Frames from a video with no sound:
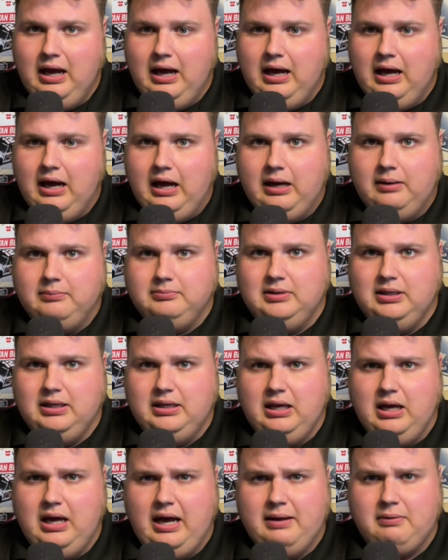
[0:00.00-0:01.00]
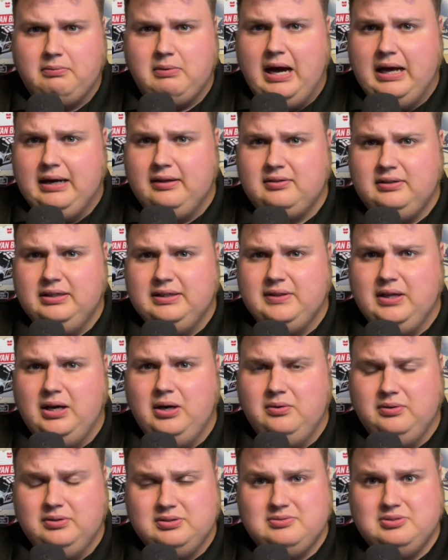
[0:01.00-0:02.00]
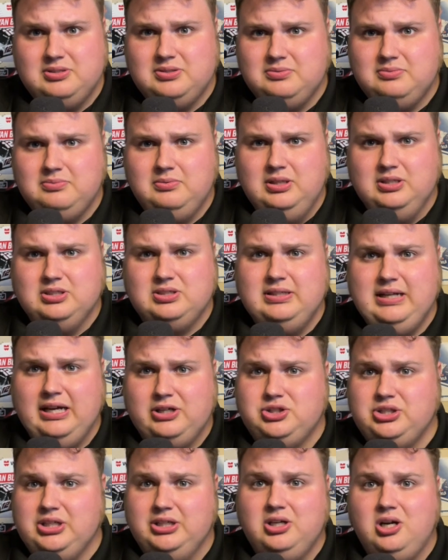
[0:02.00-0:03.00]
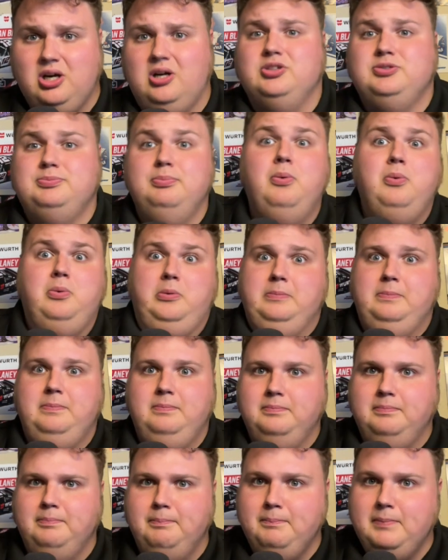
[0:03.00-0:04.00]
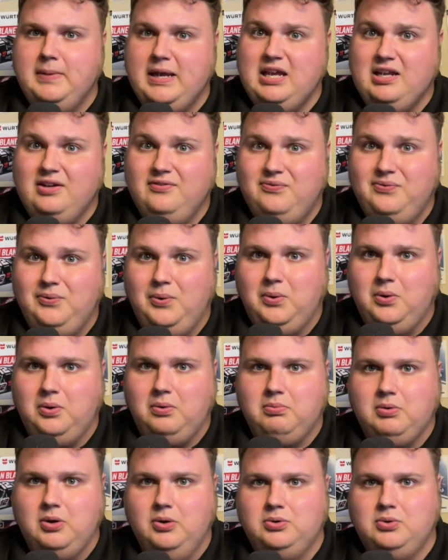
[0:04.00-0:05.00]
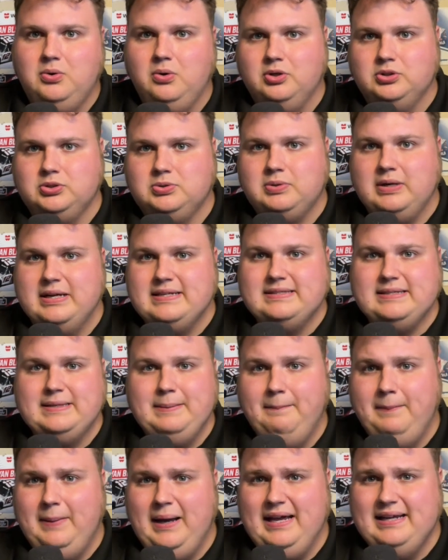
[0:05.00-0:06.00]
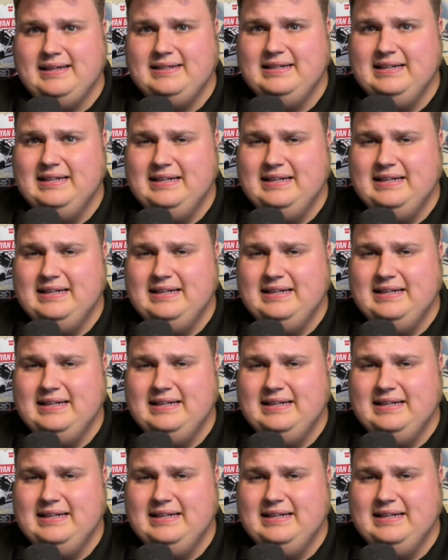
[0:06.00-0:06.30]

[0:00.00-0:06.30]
Ironically, though, it's this next-gen car is more made for road course racing, but